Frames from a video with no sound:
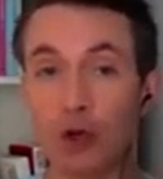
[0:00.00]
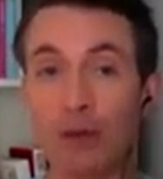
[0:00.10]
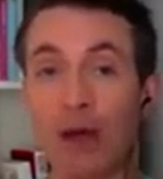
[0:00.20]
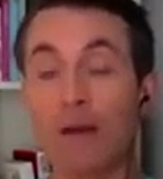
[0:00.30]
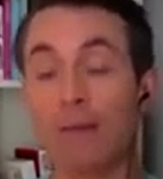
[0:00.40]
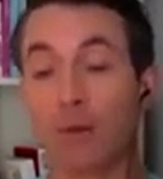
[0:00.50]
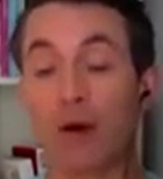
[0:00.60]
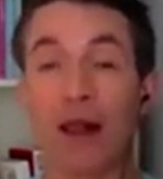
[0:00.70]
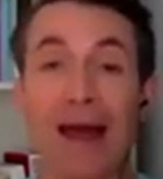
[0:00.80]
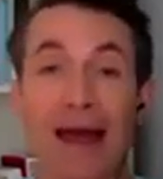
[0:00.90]
should be.
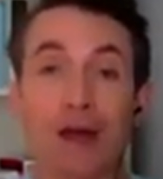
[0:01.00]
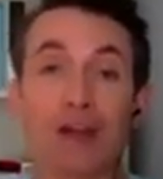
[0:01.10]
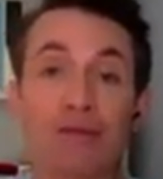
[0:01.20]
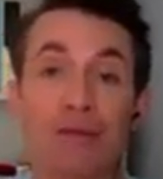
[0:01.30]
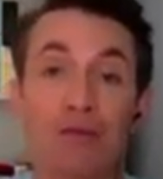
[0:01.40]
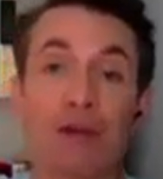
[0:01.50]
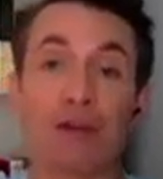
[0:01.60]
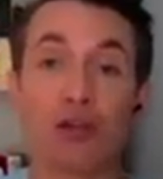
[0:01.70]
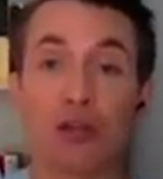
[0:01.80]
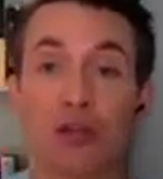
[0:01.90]
Well, actually, for the
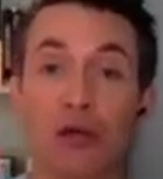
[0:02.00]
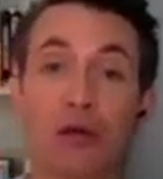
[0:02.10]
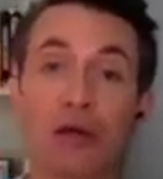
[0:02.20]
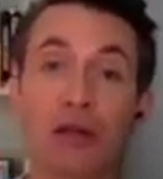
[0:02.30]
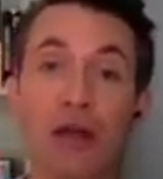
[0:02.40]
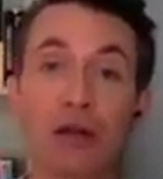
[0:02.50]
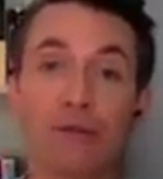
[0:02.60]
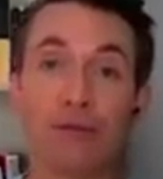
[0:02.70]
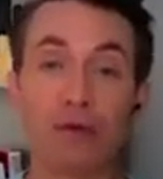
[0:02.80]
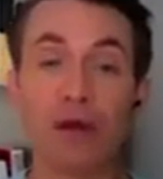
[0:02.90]
reasons she showed in the
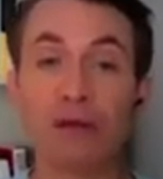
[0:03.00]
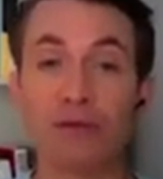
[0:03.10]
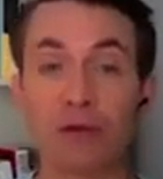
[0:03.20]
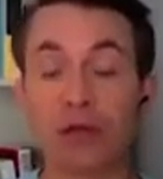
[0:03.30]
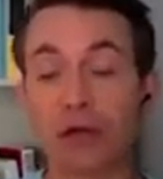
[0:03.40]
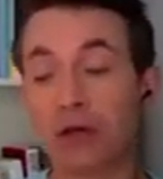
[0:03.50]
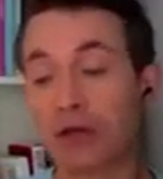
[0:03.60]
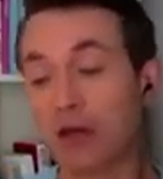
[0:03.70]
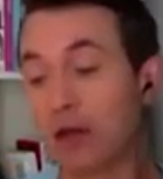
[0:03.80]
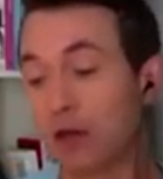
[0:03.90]
Channel 4 interview, she
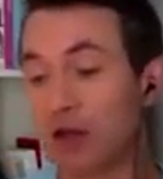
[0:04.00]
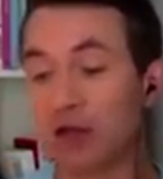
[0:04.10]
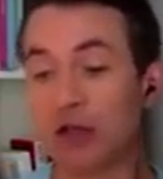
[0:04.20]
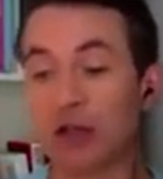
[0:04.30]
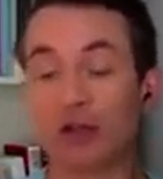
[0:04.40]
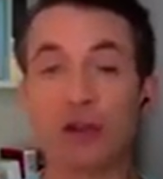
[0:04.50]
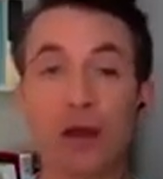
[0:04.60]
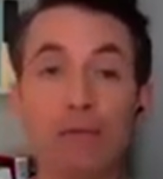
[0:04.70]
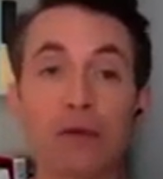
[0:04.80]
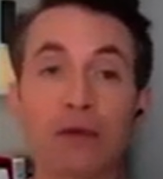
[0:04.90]
couldn't, she
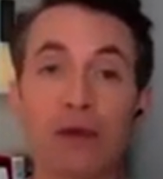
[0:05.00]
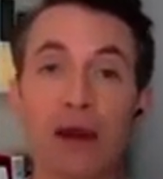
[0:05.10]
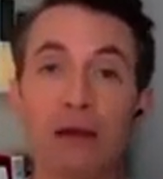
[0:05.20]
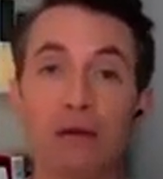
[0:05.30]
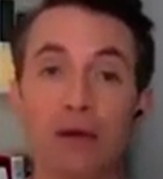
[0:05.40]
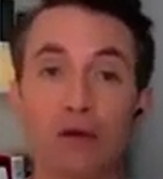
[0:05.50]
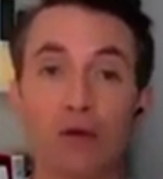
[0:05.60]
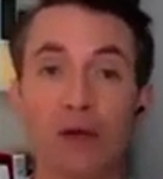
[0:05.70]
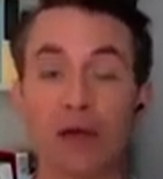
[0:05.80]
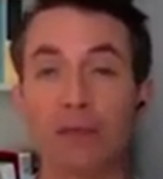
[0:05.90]
stumbled around
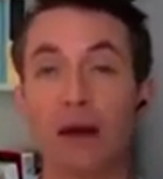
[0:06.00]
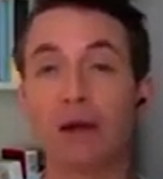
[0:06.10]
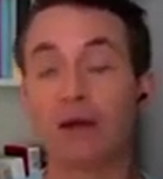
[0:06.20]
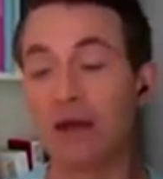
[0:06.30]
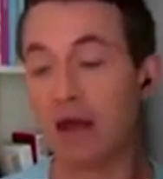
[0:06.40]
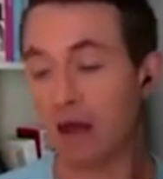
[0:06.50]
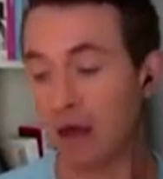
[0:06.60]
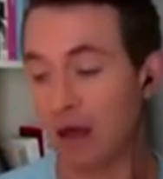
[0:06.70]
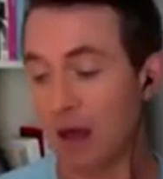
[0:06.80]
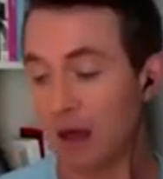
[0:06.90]
talking about
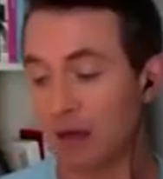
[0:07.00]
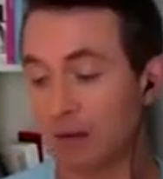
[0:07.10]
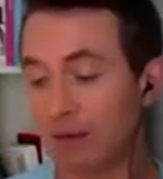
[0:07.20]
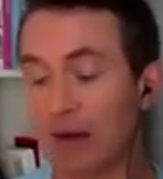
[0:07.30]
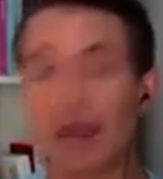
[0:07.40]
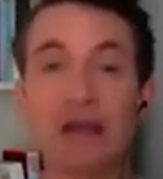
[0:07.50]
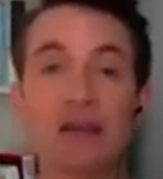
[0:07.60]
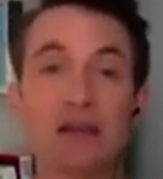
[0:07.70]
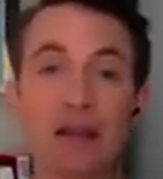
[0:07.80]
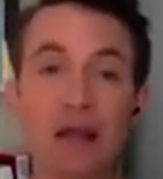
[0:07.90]
the
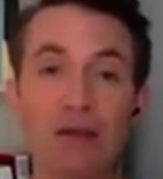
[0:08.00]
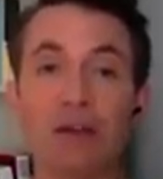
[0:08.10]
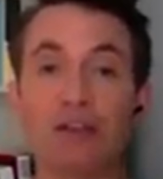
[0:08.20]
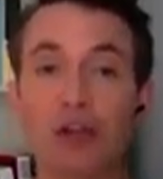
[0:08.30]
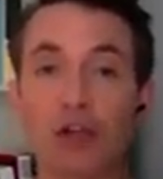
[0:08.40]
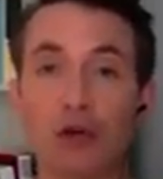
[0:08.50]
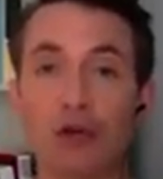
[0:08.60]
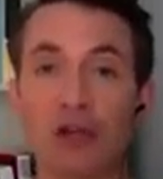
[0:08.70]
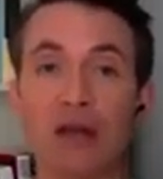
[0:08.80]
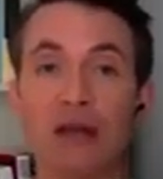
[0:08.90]
police and their
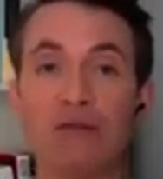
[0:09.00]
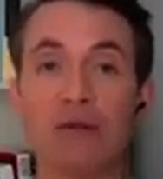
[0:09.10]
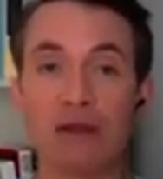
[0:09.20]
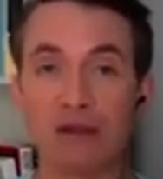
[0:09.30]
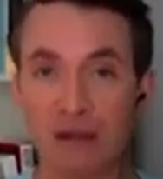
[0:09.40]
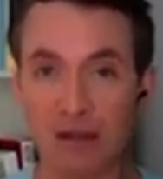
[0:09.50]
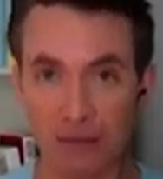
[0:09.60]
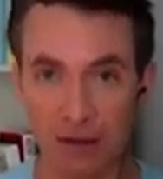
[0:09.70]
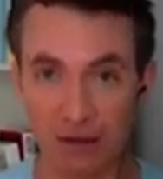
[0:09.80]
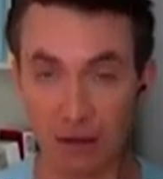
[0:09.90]
institutionally
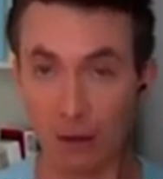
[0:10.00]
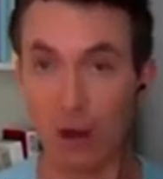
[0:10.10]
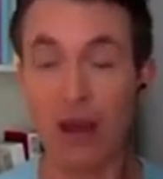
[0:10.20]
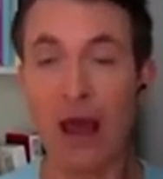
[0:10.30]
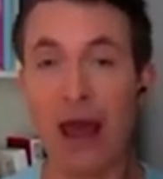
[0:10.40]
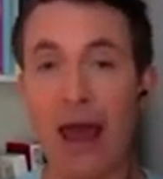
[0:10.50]
racism and so on.